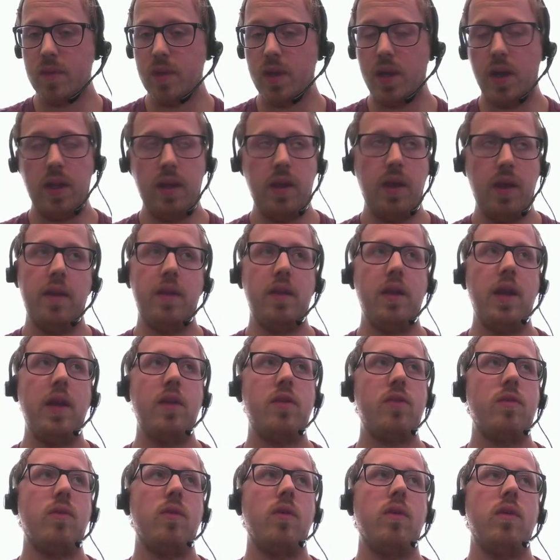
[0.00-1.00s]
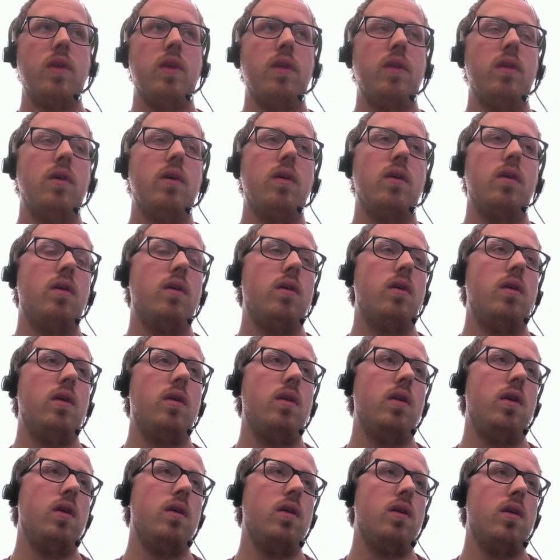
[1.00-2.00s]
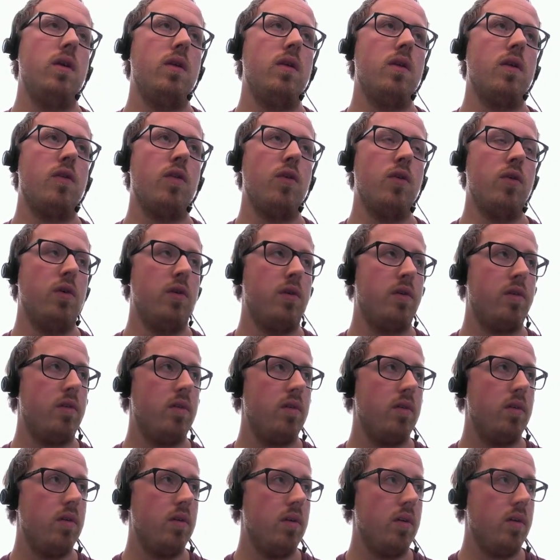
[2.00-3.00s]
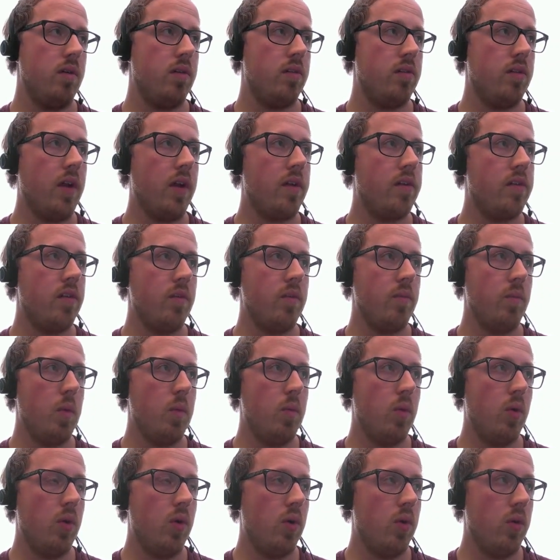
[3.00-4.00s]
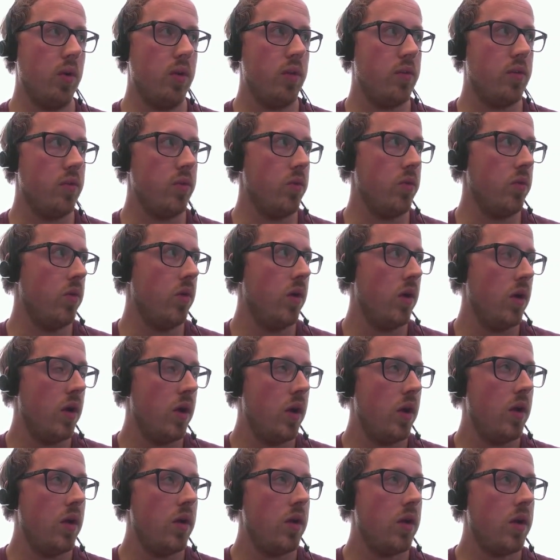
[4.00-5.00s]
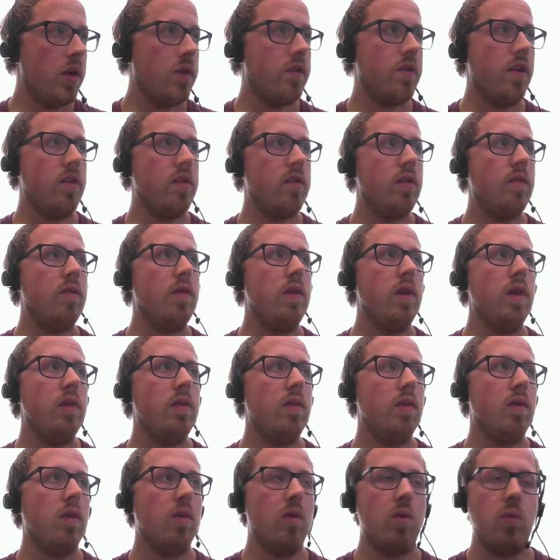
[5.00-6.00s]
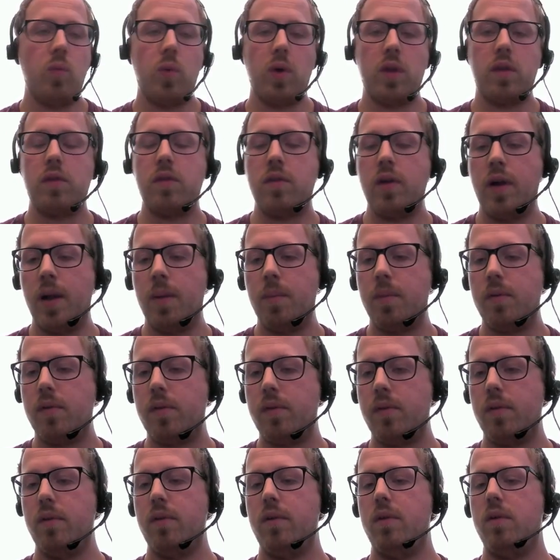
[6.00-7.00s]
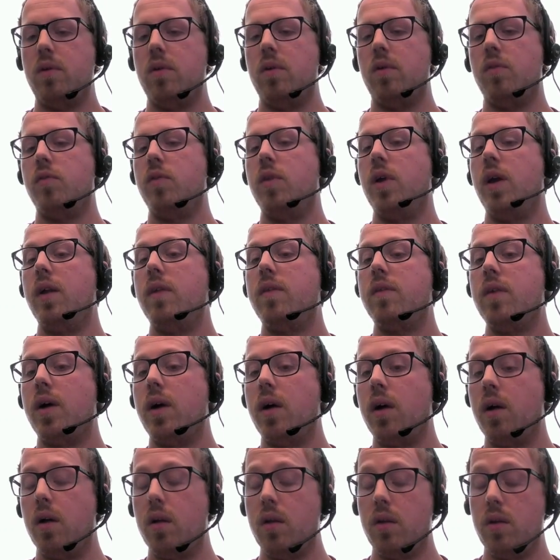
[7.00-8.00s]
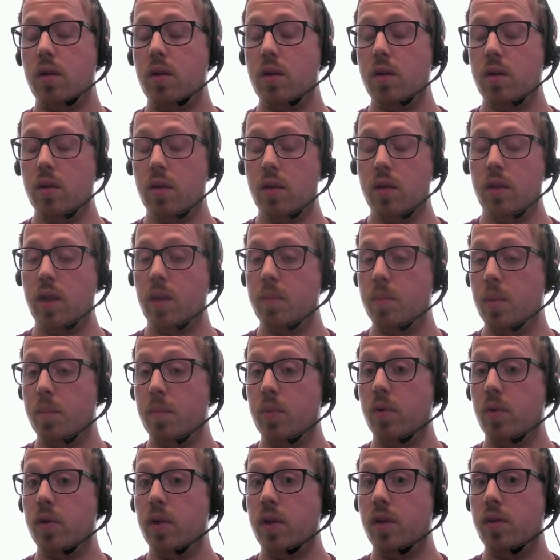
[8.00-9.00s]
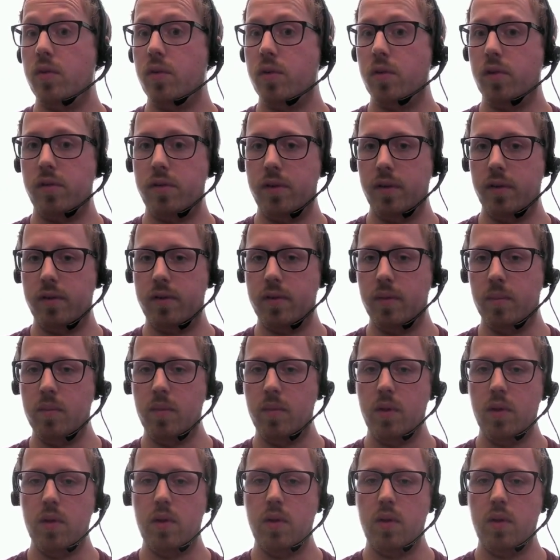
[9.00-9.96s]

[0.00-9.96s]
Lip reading: And later on in the third section, we will go into extensive detail on what types of data can be put into the system,